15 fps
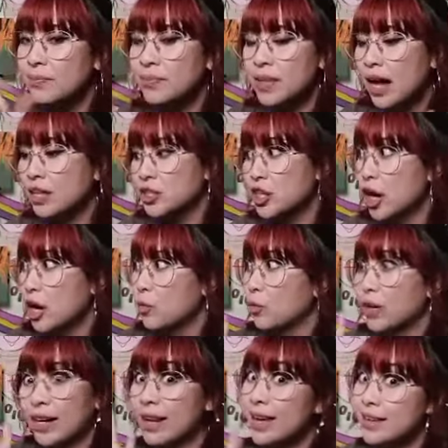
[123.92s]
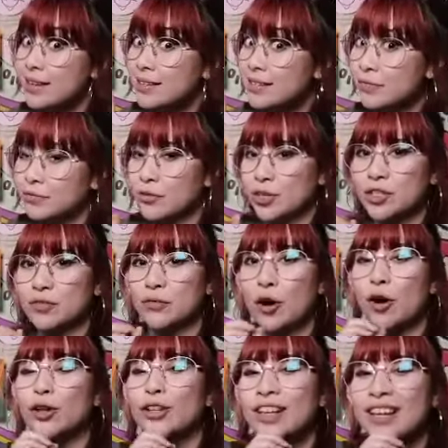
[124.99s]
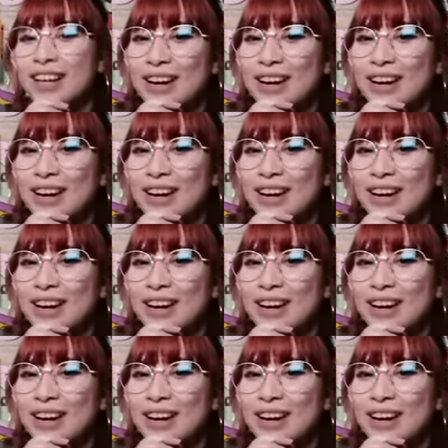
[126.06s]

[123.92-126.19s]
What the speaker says: I'll share what it is, first of all,